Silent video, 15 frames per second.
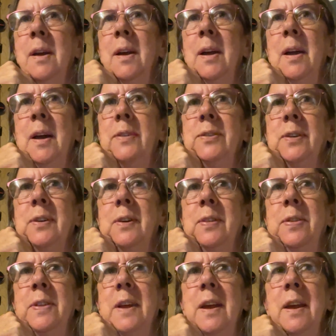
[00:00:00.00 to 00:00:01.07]
That's a
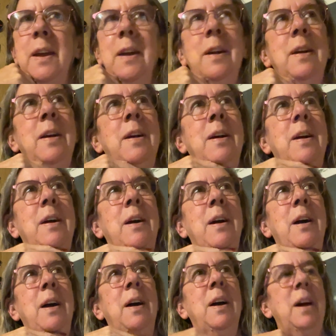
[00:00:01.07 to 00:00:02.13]
good thing.
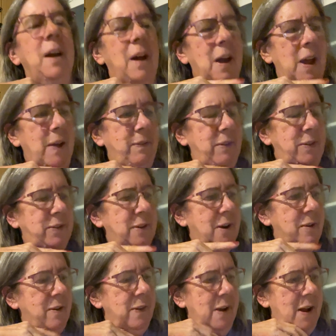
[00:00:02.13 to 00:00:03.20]
I haven't
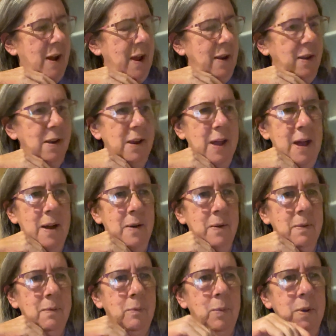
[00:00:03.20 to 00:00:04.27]
started the Highland Cow
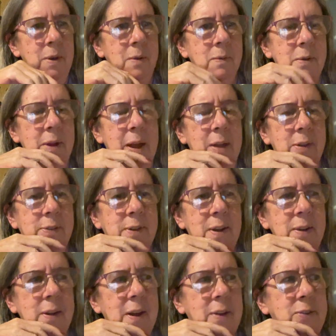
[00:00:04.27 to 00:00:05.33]
window sun
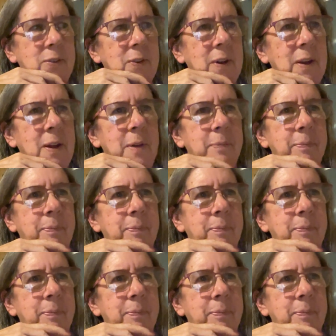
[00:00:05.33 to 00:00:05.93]
catcher yet.